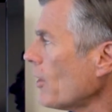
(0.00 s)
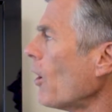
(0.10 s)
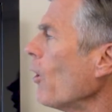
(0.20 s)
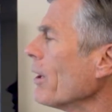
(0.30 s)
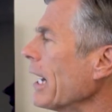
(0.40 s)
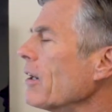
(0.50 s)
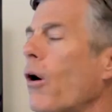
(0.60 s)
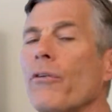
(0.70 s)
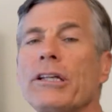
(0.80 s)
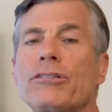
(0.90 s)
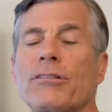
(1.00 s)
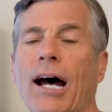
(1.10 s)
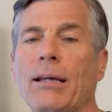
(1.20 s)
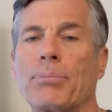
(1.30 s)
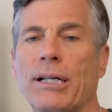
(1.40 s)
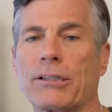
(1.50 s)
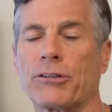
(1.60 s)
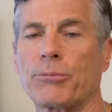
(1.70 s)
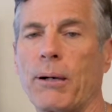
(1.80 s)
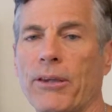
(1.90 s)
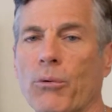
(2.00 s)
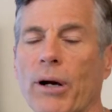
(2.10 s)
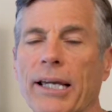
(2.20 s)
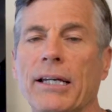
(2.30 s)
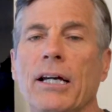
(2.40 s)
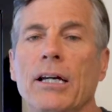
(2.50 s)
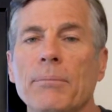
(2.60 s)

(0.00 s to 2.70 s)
well, and I call these tiebreakers, by the way,